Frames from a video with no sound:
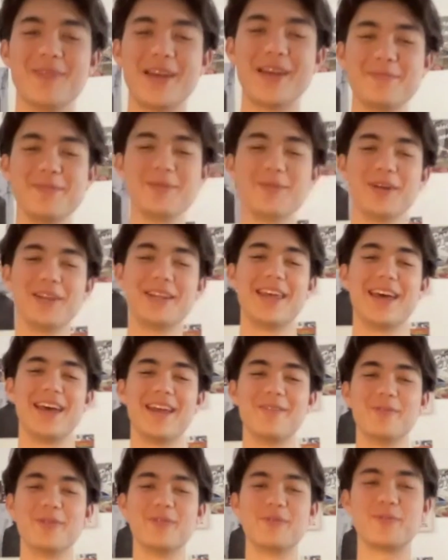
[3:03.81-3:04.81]
one day
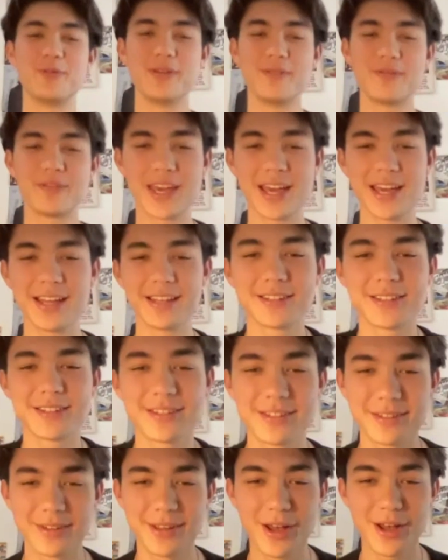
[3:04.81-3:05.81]
with
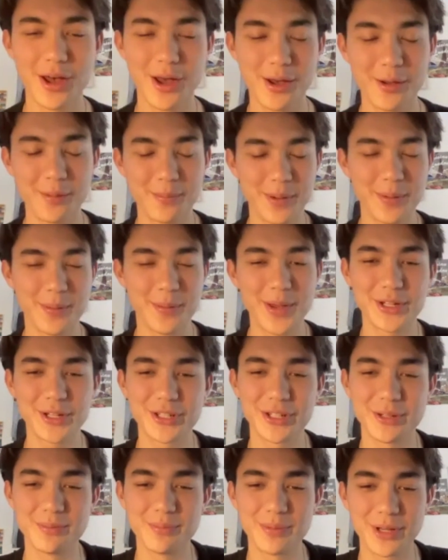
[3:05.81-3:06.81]
Kit's
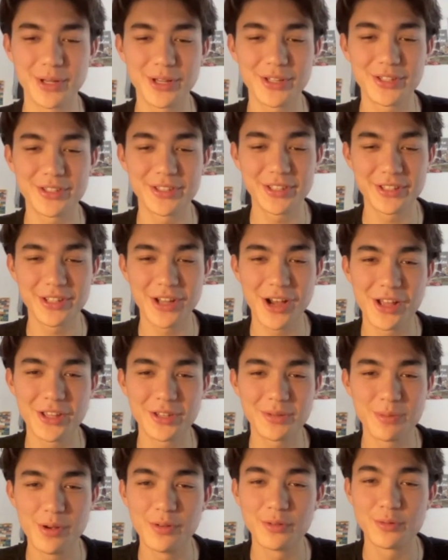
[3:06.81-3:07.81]
permission, because yes. The
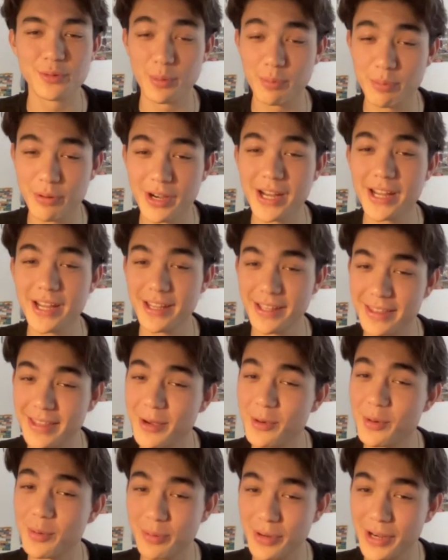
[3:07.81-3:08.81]
dancers were pretty, they
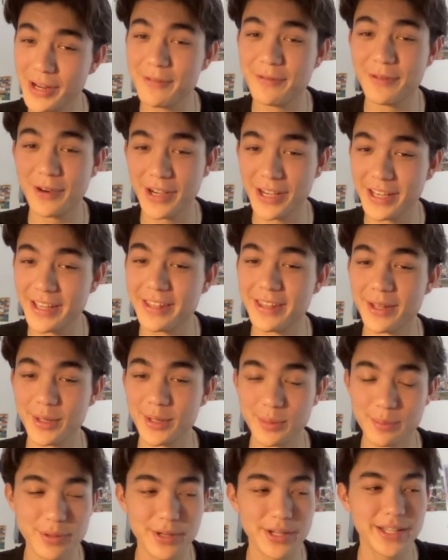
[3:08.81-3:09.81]
were pretty funky. They were
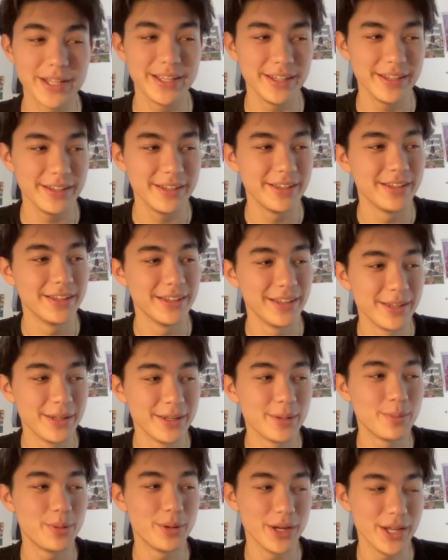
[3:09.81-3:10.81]
pretty,
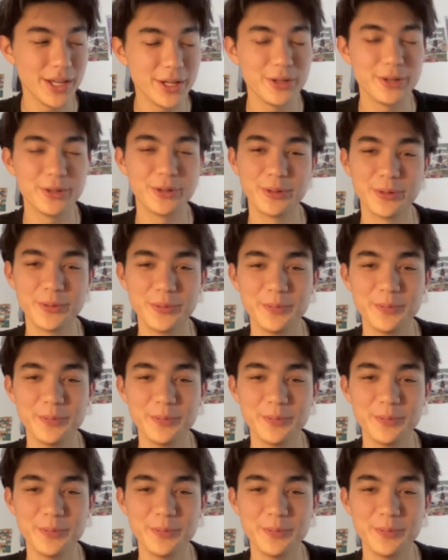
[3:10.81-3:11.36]
pretty cool.